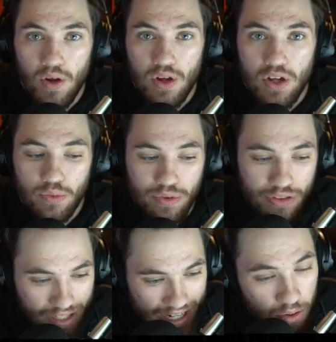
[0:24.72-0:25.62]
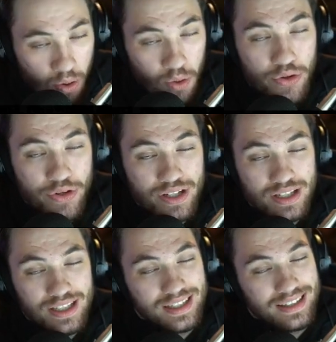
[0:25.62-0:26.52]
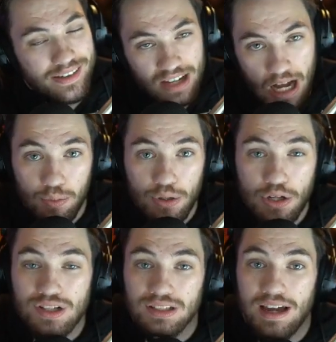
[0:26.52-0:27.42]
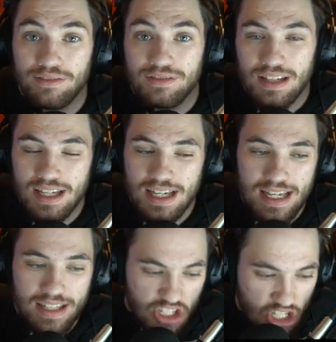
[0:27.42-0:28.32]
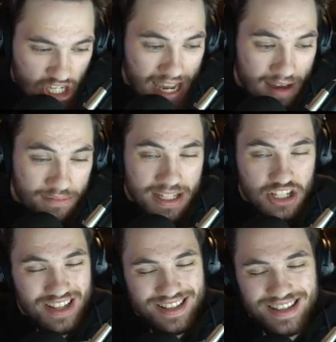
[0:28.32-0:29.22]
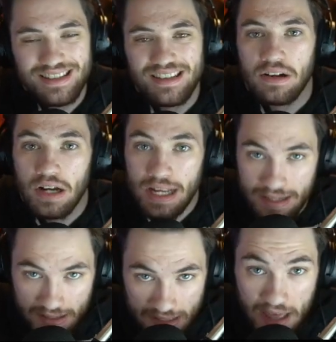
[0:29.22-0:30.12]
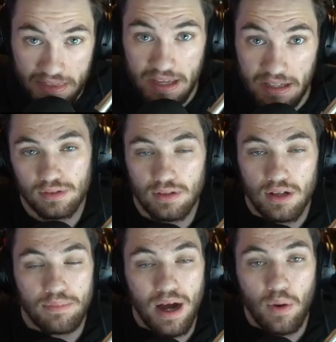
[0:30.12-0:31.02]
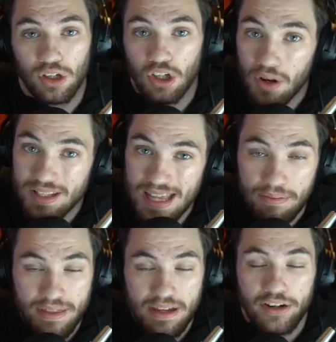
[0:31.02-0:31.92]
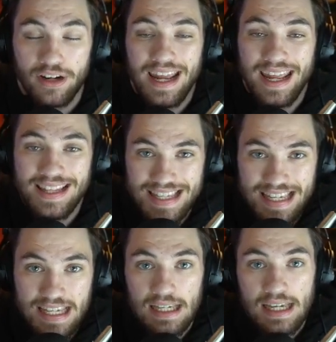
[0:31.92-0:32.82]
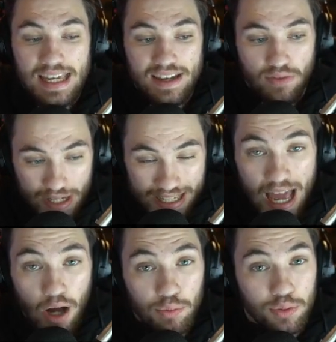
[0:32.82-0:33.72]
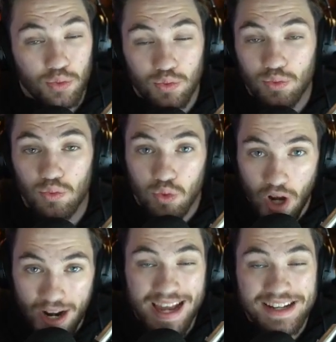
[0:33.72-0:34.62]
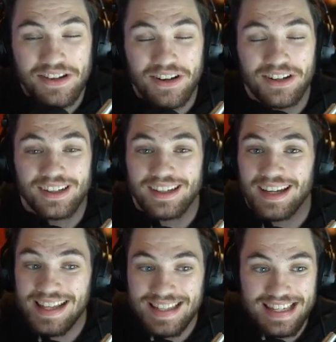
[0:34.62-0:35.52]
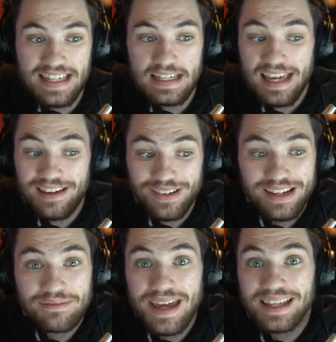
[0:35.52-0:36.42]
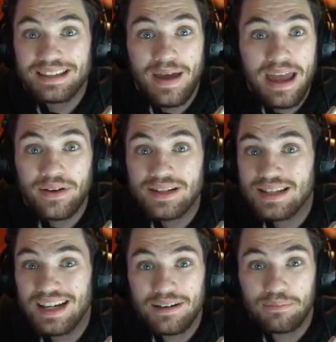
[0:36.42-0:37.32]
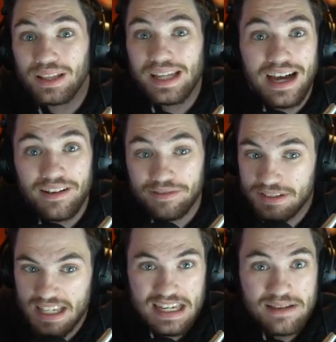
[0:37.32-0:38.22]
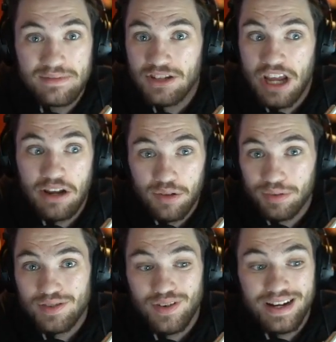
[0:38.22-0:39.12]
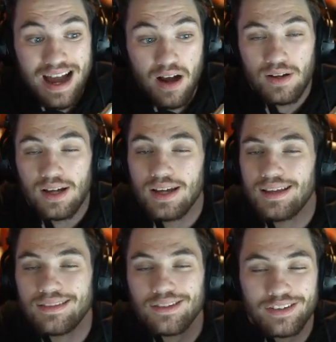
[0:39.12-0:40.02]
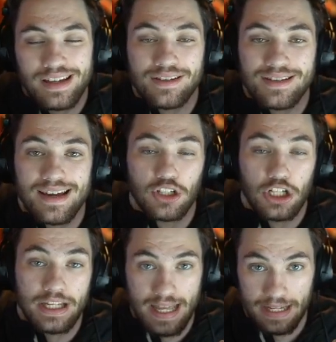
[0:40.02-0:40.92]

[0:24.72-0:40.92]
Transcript: When they're getting older, they have a couple years left. The GM just sits there and does nothing. But we're going to go to depth here and see if we can help Ron Hextall and see if we can make the Penguins a playoff team in general, because right now they're on the outside looking in.